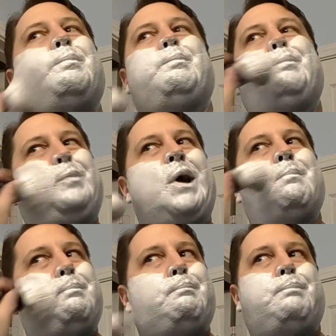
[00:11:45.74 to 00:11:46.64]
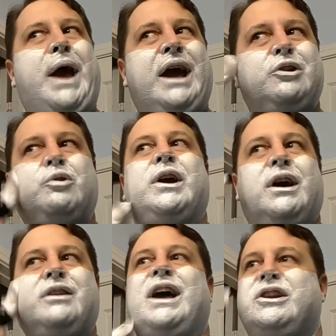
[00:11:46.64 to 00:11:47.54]
are
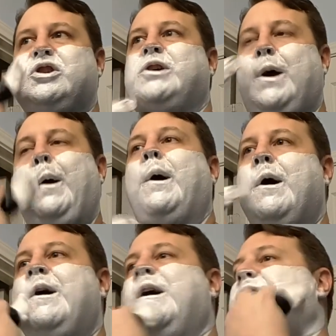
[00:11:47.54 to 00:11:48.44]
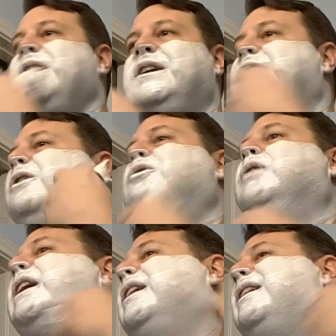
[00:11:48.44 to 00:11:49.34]
pandering on that shit, and yet
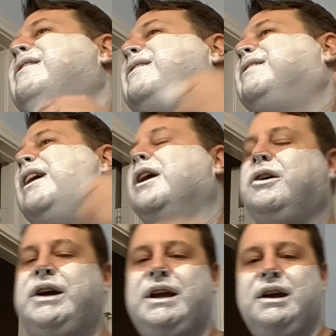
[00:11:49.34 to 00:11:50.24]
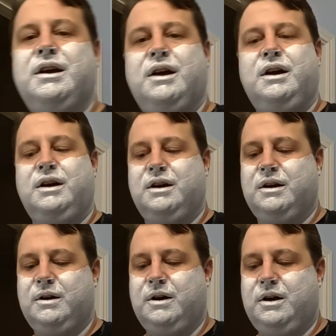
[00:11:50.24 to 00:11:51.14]
Hillary is this ugly
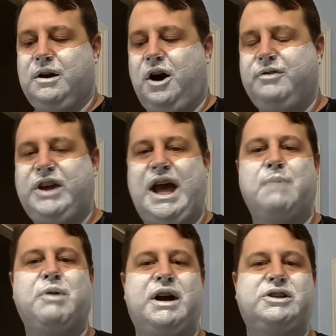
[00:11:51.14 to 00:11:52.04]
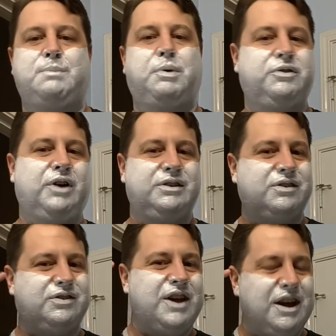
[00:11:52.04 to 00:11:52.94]
off camera as she puts on
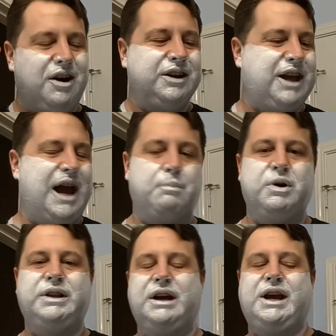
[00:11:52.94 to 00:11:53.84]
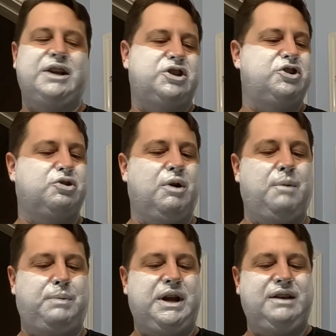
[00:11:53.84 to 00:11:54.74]
this thing on camera and they're catching
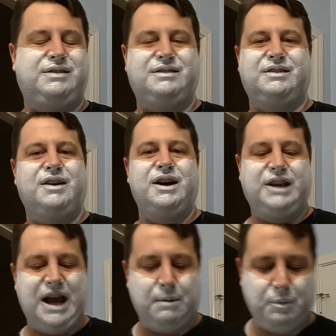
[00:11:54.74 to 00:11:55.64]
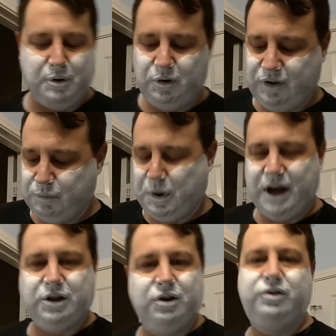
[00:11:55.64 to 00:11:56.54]
Trump and he says it's on camera, but who says
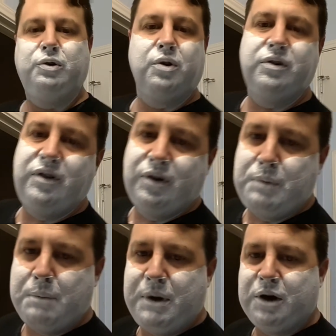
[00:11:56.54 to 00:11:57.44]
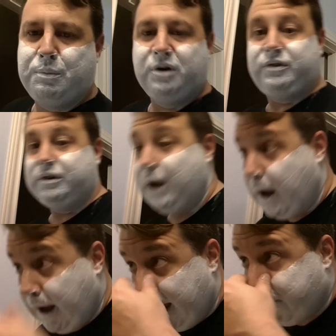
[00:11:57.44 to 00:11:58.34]
behind closed doors he's going to be a better person?
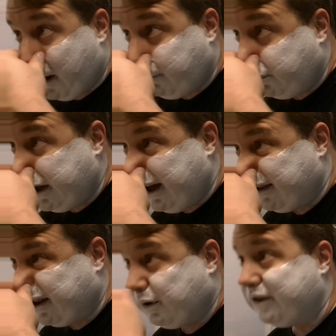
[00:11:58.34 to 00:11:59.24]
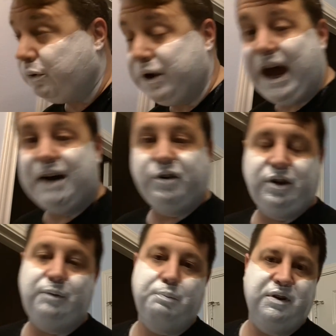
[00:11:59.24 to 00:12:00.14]
He probably is, otherwise he wouldn't have all
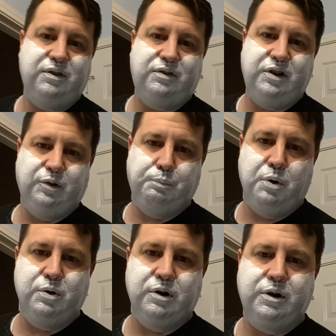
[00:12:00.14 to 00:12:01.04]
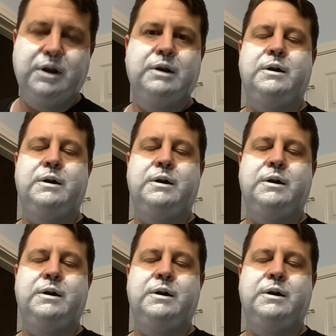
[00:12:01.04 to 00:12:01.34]
these business deals brokered.